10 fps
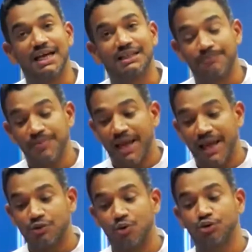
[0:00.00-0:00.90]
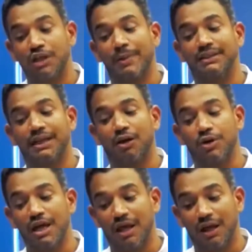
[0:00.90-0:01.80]
publicity is
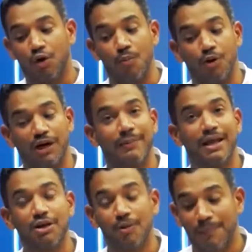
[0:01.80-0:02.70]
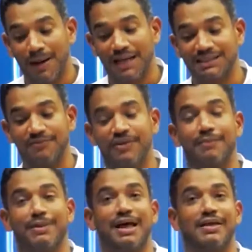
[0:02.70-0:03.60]
precisely
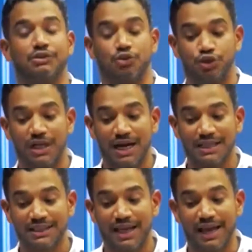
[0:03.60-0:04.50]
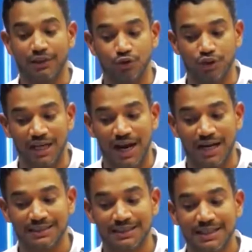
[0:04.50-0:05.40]
as a remedy to
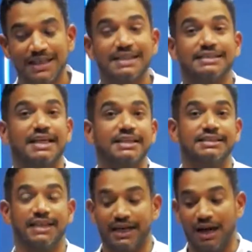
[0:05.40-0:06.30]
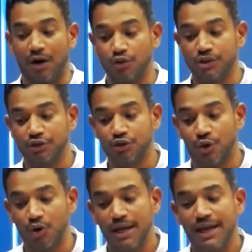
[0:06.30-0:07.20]
social and industrial
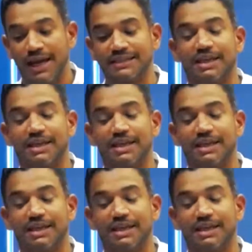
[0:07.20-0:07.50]
diseases.